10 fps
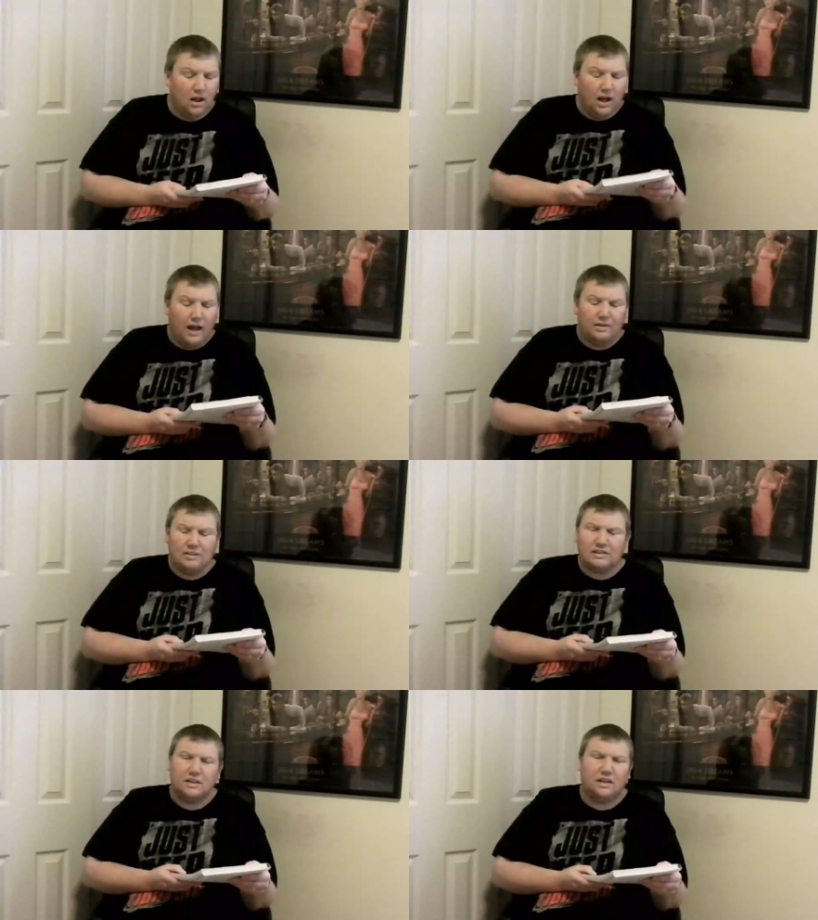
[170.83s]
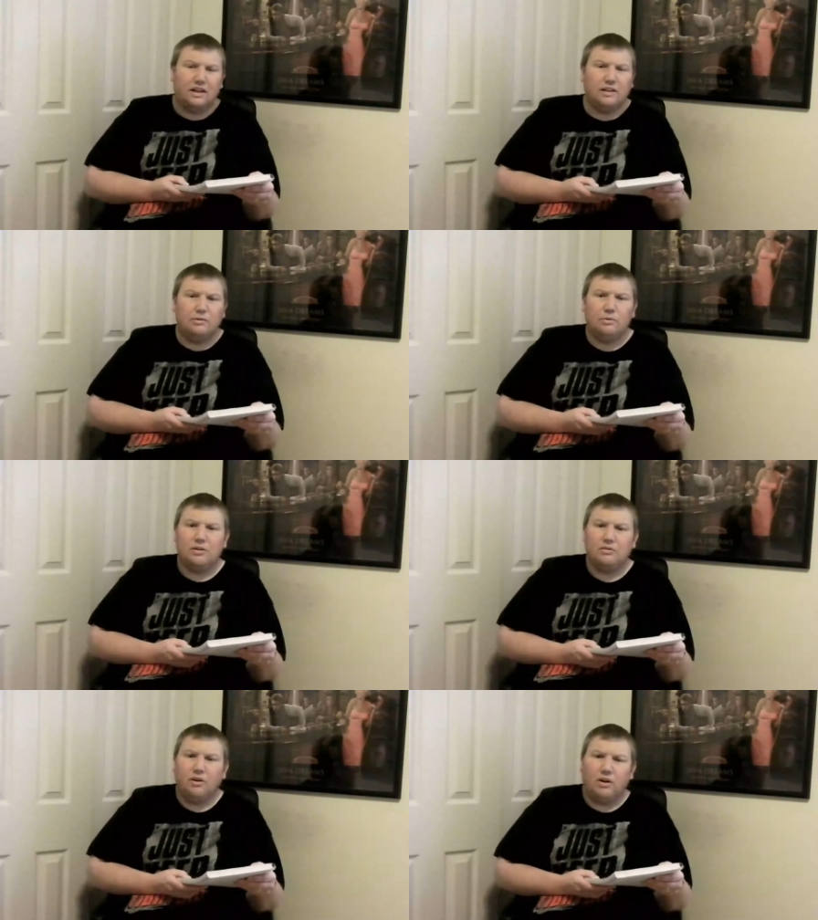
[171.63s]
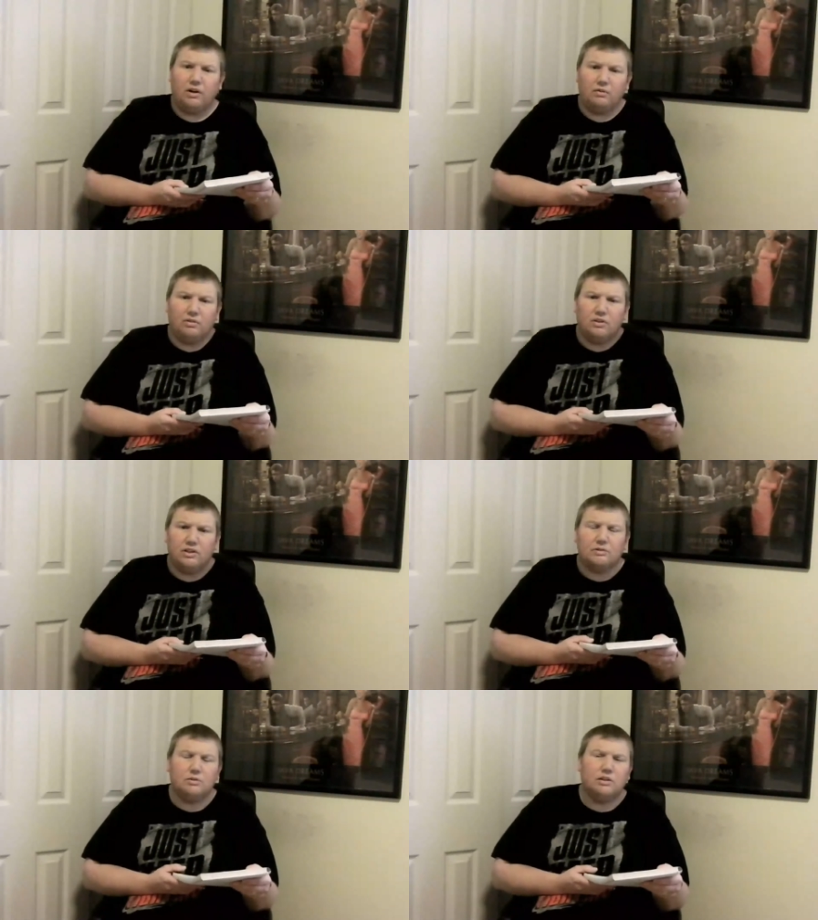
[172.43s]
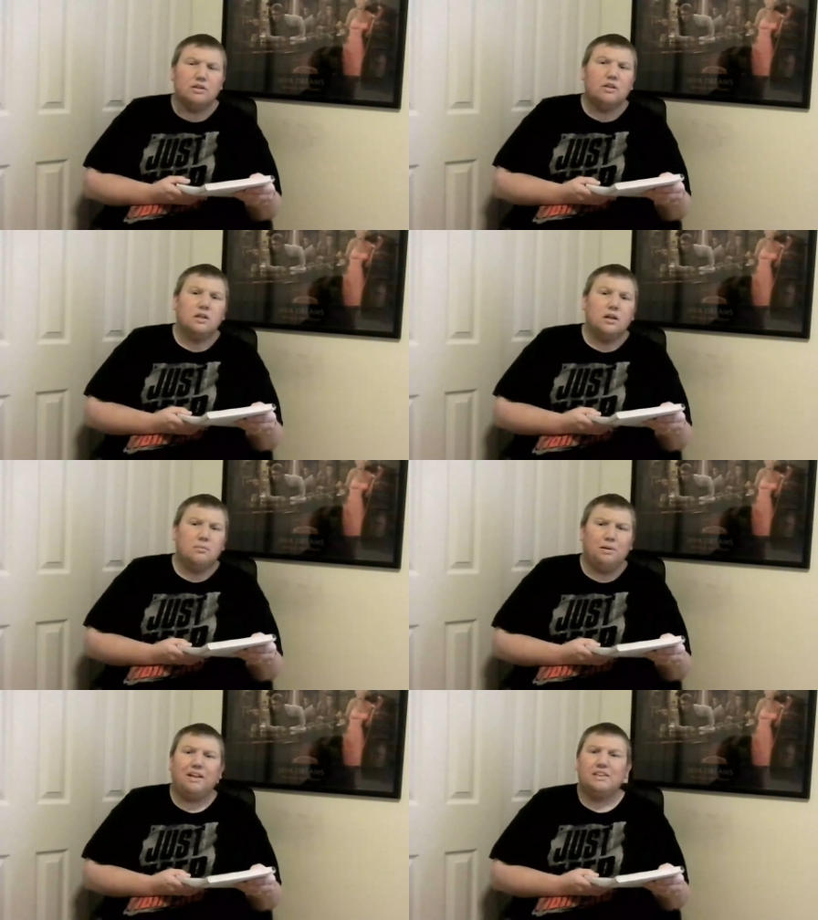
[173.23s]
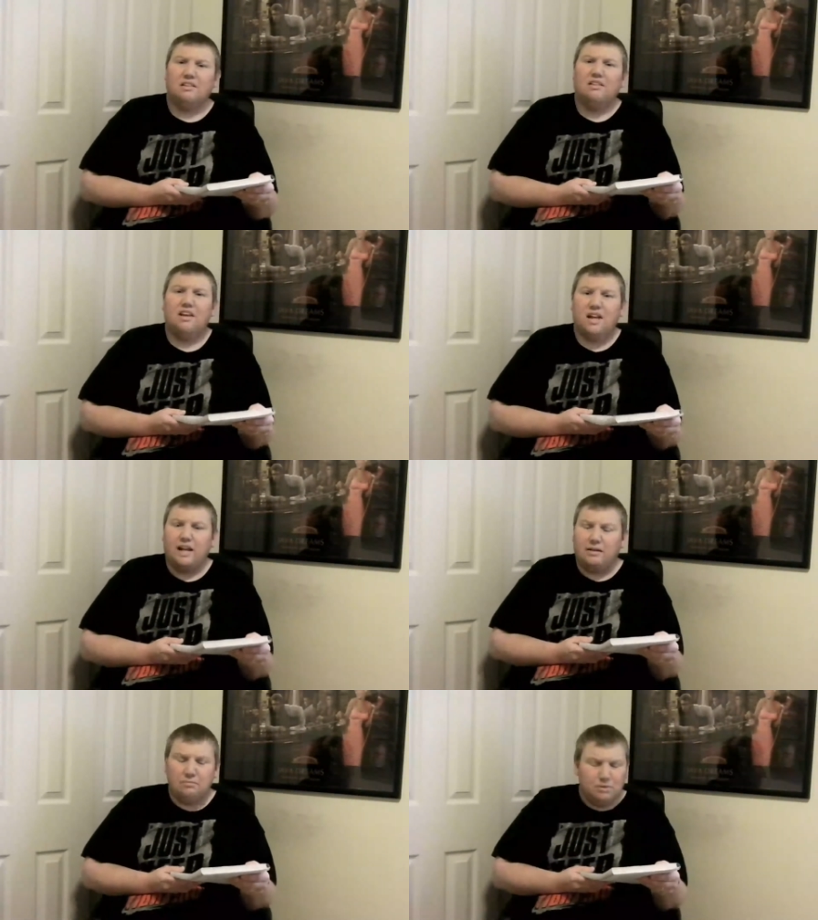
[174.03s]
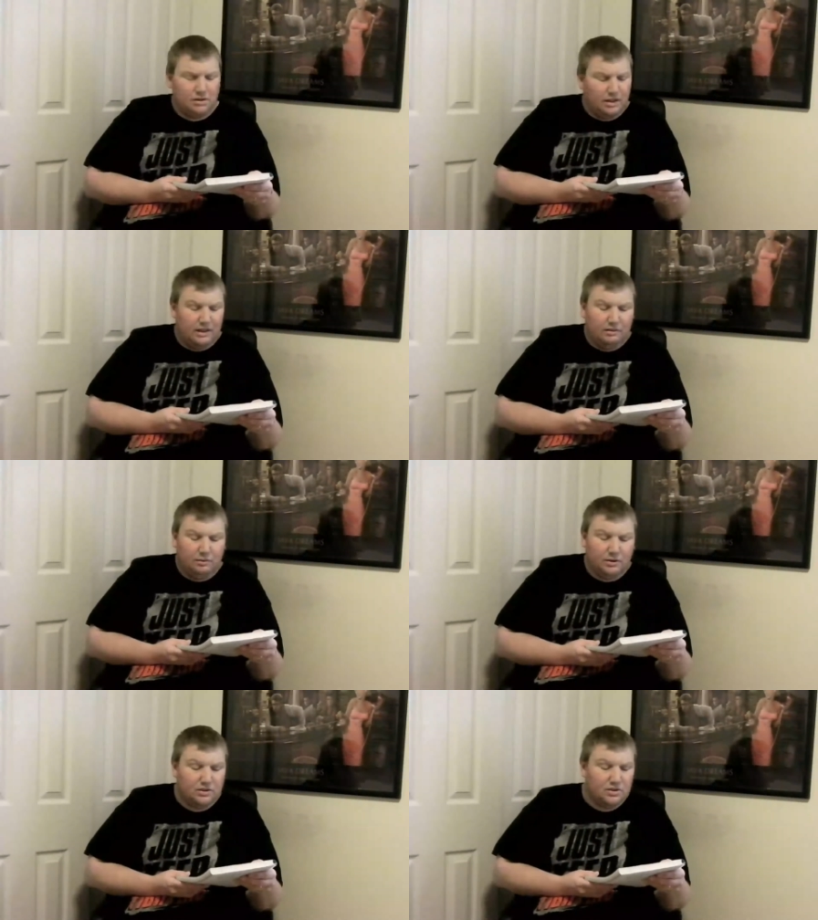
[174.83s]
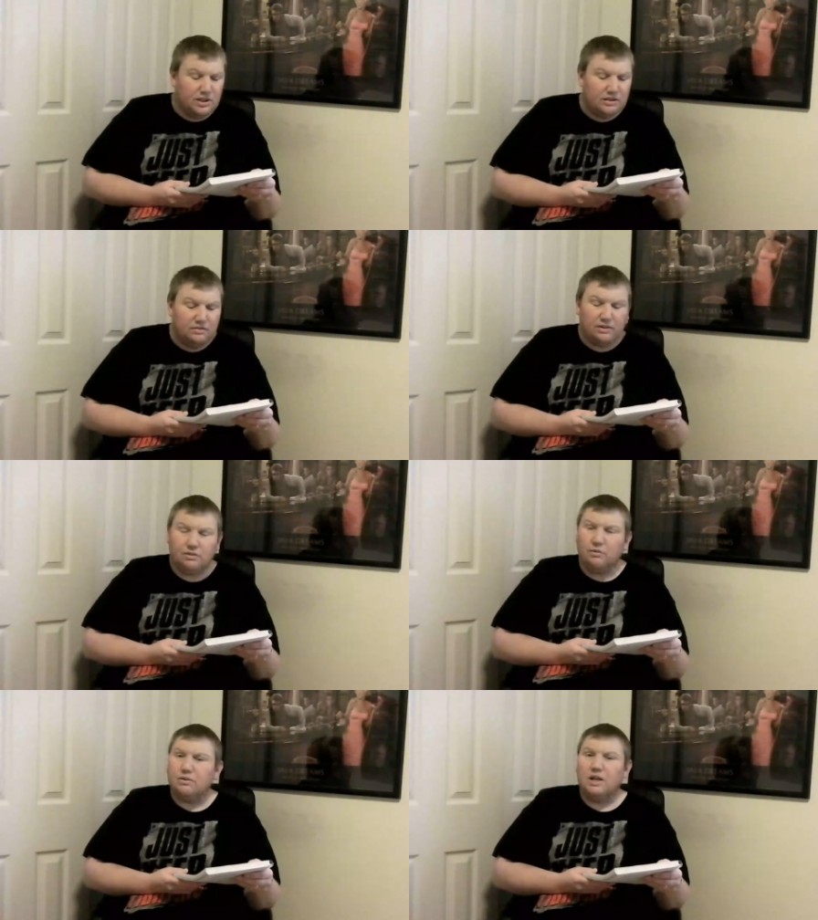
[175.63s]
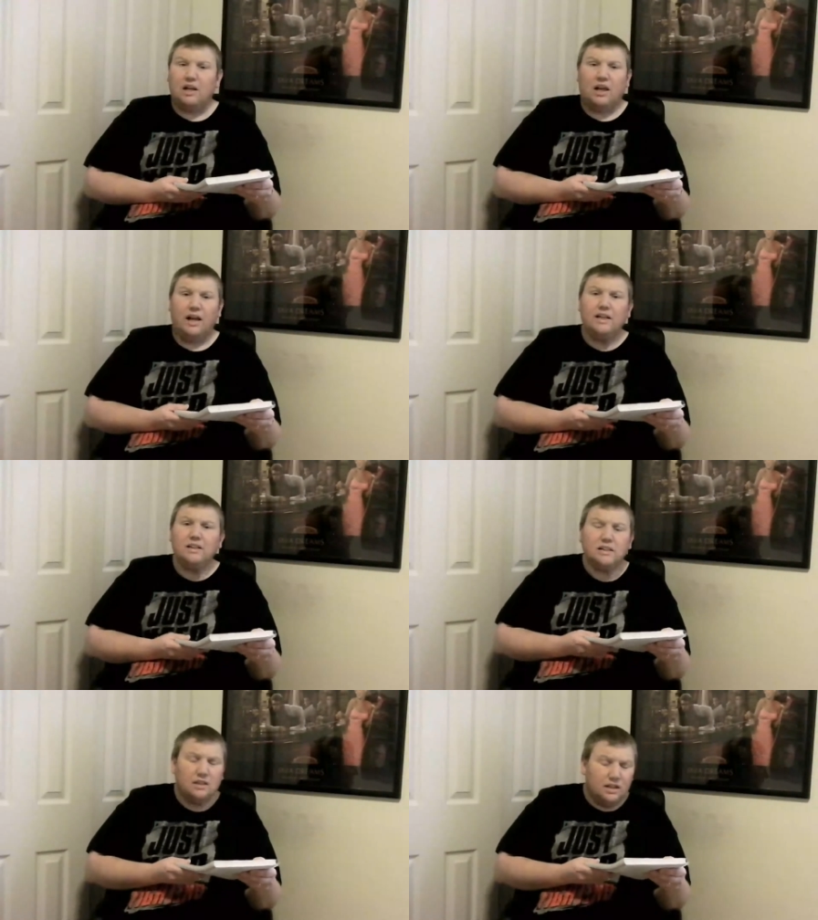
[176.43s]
I was actually thinking they would put Daivari over on this one because of the name, but they gave Cousin Jake the victory, which I liked.